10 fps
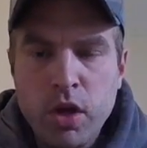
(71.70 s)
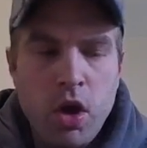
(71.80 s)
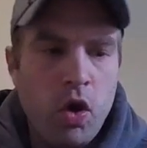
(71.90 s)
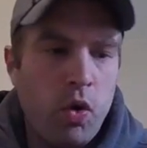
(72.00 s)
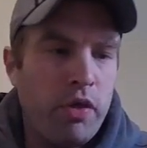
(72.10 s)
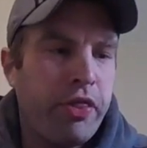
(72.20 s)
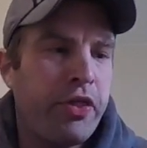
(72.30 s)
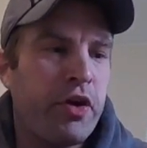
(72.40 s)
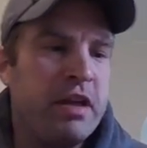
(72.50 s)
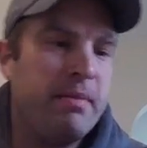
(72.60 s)
or
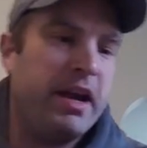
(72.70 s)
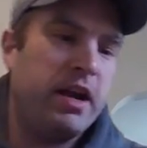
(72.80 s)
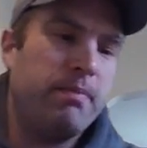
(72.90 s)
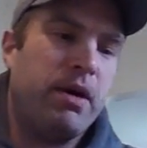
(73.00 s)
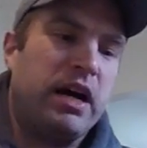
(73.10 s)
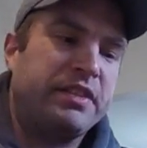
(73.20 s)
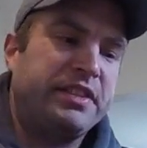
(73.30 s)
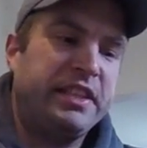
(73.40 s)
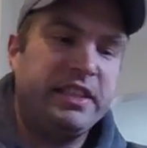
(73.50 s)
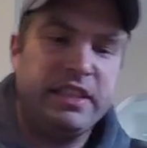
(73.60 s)
30-minute
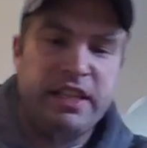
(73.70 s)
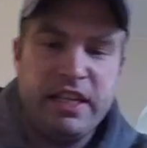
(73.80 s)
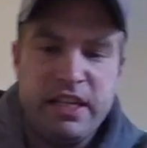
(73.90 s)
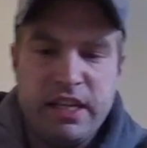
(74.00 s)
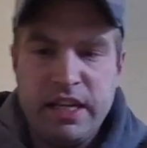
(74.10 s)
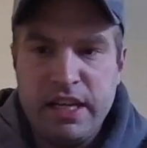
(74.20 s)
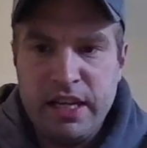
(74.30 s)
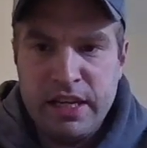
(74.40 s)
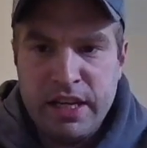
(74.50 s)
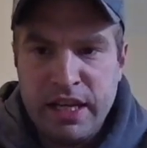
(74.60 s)
epoxy.
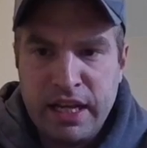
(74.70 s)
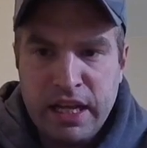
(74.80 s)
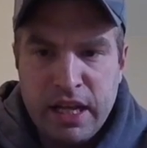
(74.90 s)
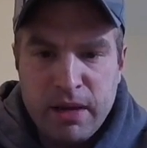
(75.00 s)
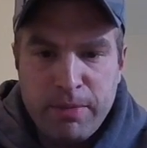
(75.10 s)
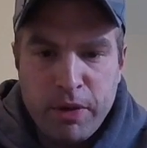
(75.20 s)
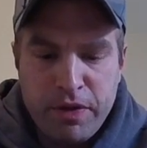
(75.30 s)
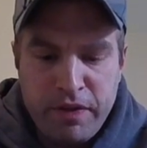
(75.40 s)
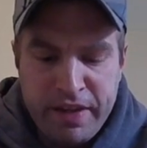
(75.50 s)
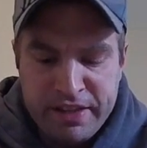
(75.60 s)
And both
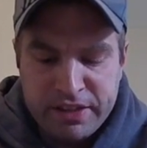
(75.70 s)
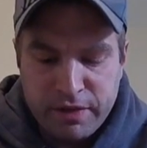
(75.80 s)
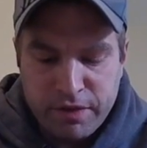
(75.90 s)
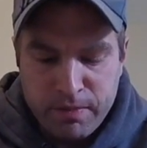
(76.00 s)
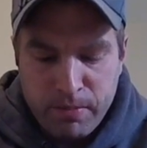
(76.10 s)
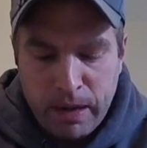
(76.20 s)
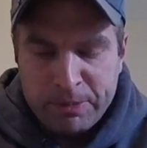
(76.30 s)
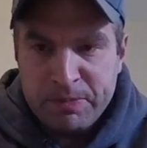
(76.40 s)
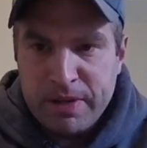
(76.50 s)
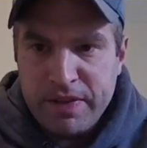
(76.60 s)
of these are from Bob
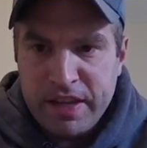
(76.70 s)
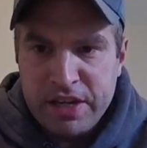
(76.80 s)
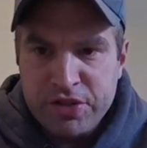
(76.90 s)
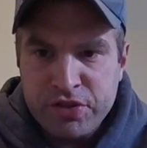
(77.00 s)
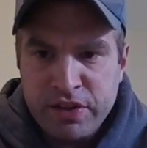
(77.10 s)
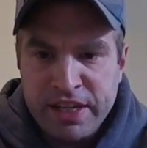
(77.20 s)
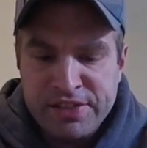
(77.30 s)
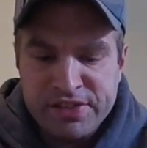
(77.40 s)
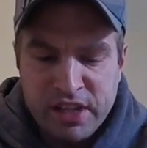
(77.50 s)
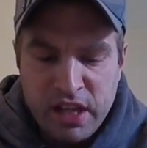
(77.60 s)
Smith
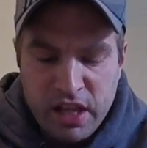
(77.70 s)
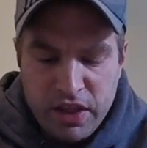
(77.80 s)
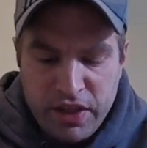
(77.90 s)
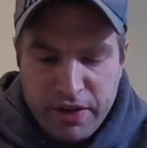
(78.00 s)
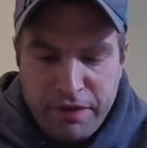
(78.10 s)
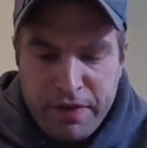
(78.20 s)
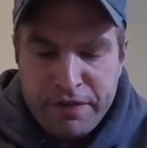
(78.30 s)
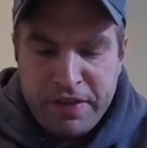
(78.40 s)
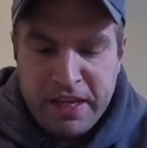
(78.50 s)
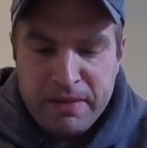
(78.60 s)
Industries. The
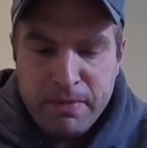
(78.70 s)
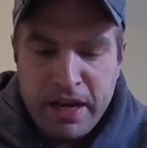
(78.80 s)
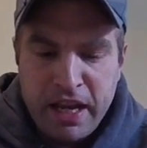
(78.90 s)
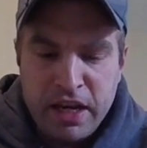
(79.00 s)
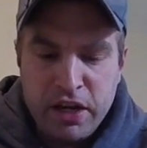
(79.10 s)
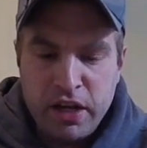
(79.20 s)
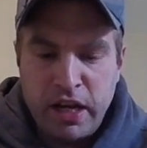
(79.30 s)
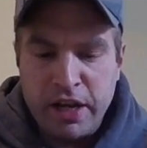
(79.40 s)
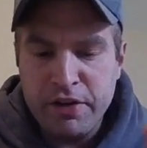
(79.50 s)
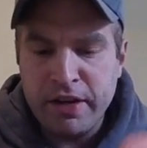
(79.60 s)

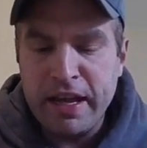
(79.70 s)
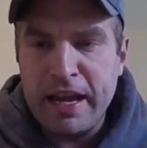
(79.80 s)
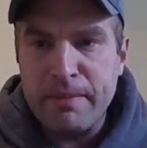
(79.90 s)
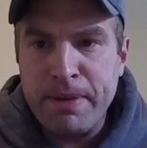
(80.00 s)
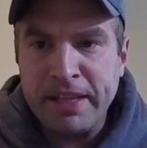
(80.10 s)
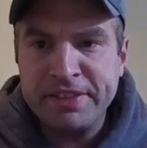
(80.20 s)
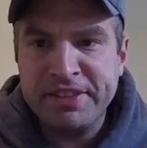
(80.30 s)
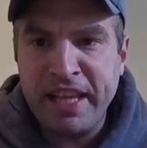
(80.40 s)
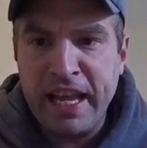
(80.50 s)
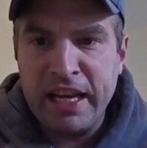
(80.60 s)
15-minute you can get at Penn
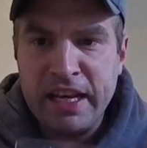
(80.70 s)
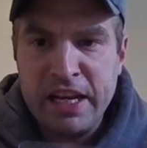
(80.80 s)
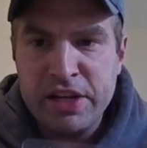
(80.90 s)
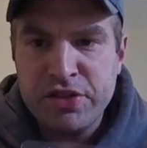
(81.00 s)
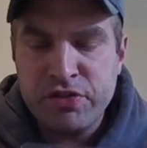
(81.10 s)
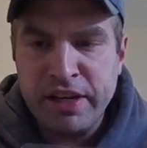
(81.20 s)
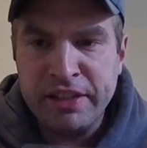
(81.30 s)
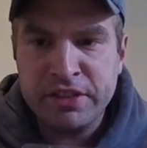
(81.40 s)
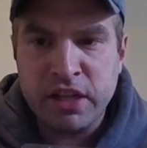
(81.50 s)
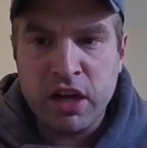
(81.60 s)
State
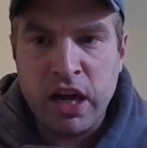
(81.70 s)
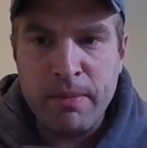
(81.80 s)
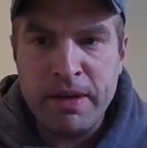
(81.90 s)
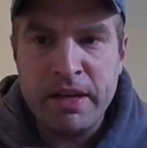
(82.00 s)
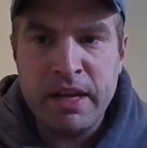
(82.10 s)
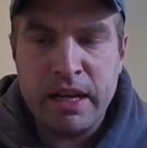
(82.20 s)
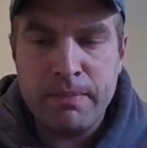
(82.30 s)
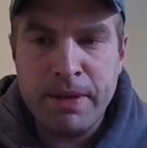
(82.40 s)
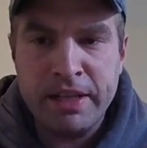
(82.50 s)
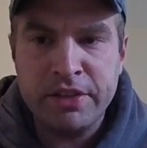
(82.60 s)
Industries, a common
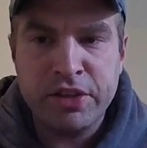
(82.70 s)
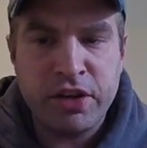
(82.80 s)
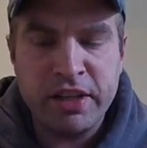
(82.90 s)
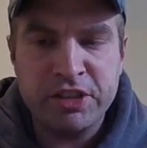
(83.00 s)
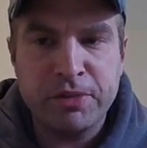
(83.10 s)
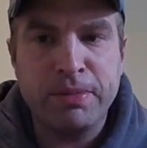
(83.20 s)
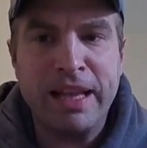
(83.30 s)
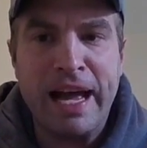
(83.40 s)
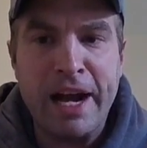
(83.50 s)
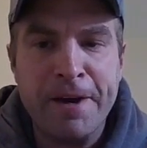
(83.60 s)
pen turning
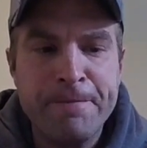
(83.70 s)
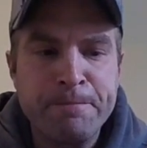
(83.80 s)
supplier.